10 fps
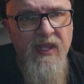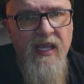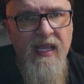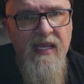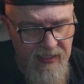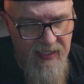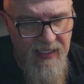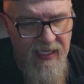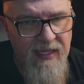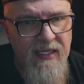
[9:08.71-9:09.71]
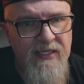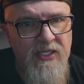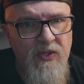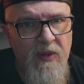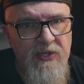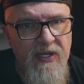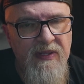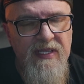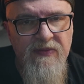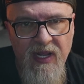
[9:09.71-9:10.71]
in the description of
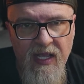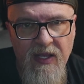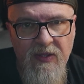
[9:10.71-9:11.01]
this video.